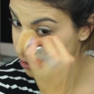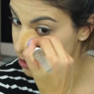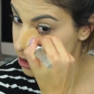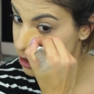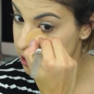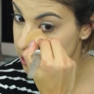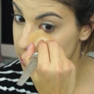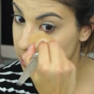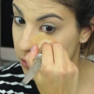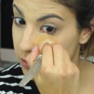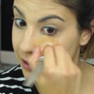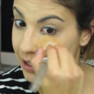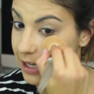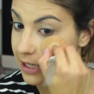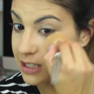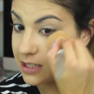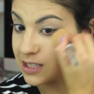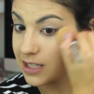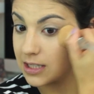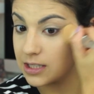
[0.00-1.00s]
which is so
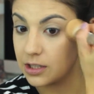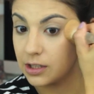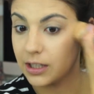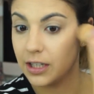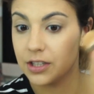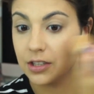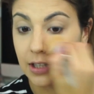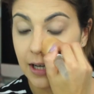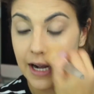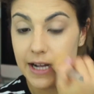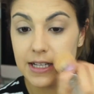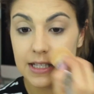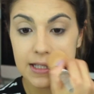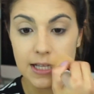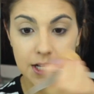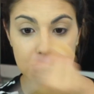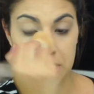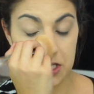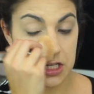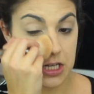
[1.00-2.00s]
nice because your under eye is
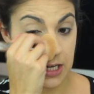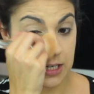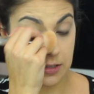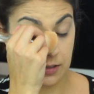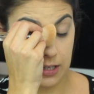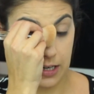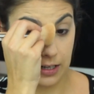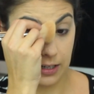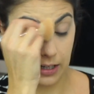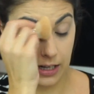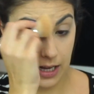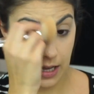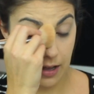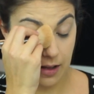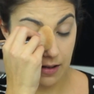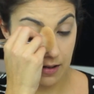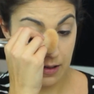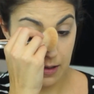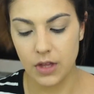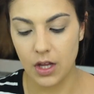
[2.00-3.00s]
such a gentle
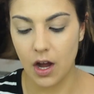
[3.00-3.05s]
area.